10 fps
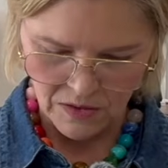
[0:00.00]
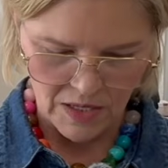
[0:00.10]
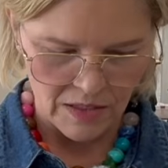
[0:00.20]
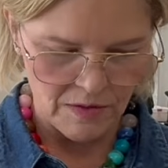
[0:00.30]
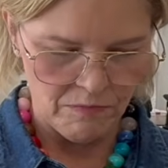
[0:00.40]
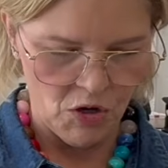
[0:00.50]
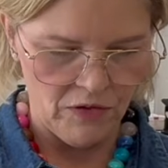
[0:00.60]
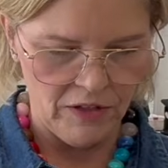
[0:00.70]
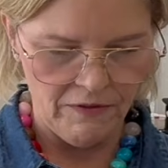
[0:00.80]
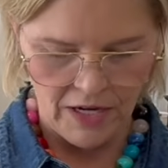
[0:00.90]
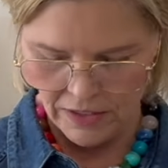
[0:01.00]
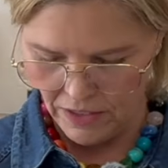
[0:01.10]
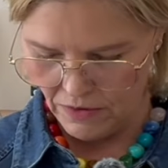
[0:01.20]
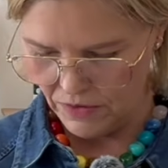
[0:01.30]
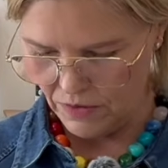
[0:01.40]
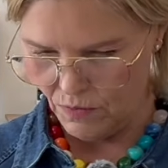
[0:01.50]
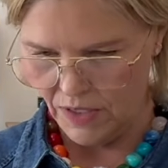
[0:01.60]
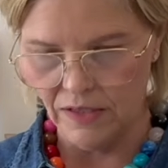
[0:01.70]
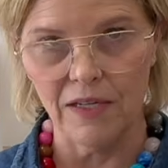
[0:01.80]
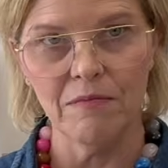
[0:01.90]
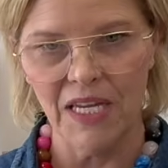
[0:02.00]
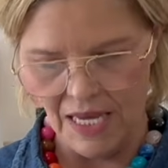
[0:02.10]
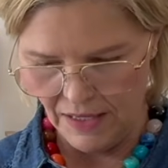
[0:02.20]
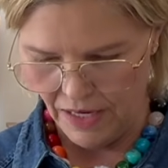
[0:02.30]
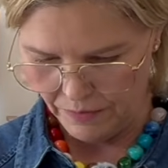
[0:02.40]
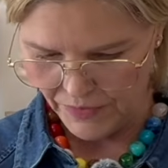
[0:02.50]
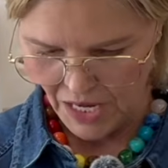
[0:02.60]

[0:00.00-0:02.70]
So that's perfectly fine too. So well done, Michaela.